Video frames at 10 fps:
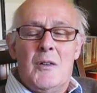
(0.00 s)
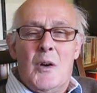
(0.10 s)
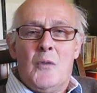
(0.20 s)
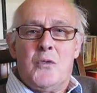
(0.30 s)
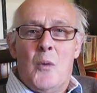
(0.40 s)

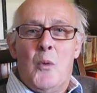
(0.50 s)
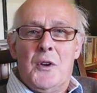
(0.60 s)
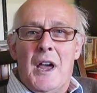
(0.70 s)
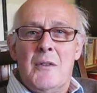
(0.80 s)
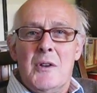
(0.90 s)
from
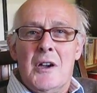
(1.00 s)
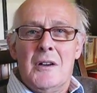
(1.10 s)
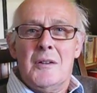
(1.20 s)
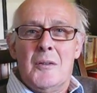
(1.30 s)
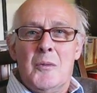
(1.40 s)
what I
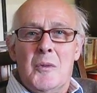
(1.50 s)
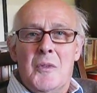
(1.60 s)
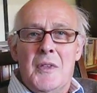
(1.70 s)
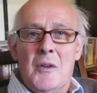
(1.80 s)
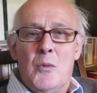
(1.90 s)

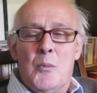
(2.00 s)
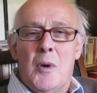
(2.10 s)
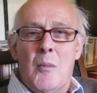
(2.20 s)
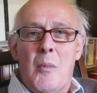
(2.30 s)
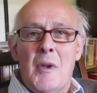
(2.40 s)
think were
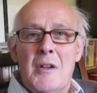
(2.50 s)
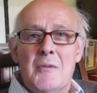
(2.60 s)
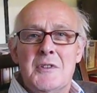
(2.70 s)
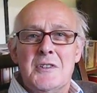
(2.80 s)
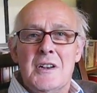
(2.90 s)
probably
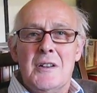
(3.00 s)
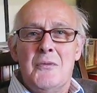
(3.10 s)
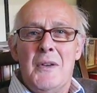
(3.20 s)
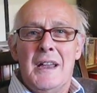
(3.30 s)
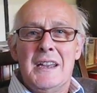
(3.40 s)
originally
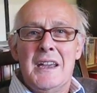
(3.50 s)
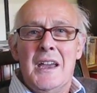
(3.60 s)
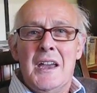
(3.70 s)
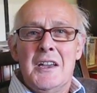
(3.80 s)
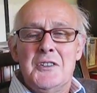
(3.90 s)
fairly
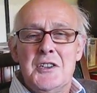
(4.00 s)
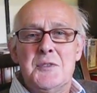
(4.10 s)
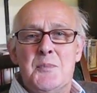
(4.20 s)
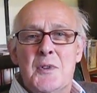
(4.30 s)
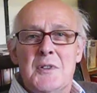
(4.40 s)

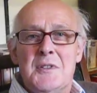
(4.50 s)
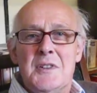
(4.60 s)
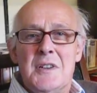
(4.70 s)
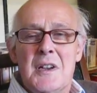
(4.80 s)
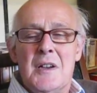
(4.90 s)

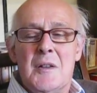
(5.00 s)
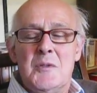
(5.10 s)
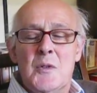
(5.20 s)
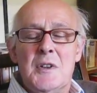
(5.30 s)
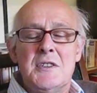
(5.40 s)
disparate
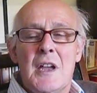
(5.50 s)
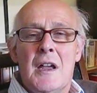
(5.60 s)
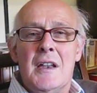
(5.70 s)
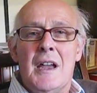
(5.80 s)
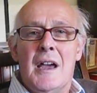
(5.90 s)
units,
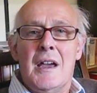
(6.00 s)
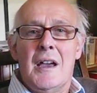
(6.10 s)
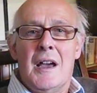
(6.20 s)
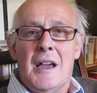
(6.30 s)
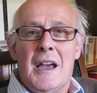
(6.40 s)
and
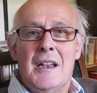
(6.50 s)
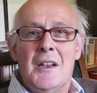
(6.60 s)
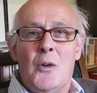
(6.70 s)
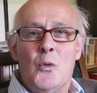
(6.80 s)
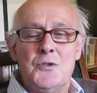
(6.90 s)
I
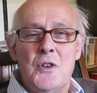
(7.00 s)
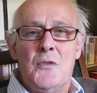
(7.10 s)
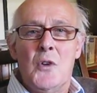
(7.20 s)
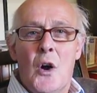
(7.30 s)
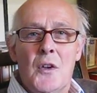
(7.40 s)
had also
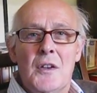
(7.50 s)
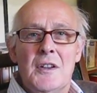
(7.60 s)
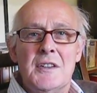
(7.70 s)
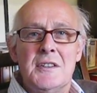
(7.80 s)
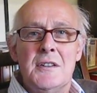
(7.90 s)
forgotten
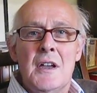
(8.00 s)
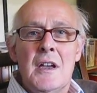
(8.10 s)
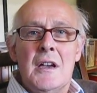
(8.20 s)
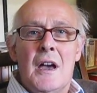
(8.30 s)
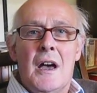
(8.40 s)
that
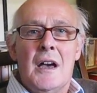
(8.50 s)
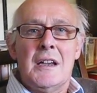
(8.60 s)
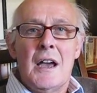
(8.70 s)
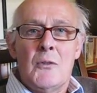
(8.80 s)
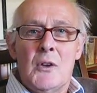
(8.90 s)

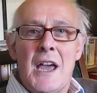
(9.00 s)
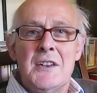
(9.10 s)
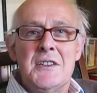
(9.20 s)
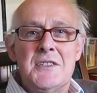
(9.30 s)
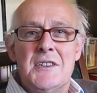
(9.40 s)

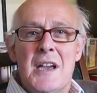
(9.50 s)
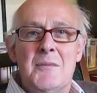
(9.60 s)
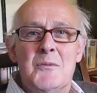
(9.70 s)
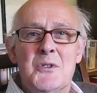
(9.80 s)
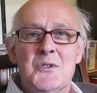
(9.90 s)
Cavalcanti's
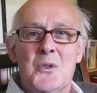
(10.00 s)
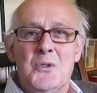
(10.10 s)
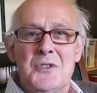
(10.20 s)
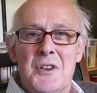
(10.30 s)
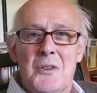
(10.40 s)
name was
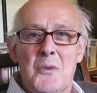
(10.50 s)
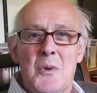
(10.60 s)
also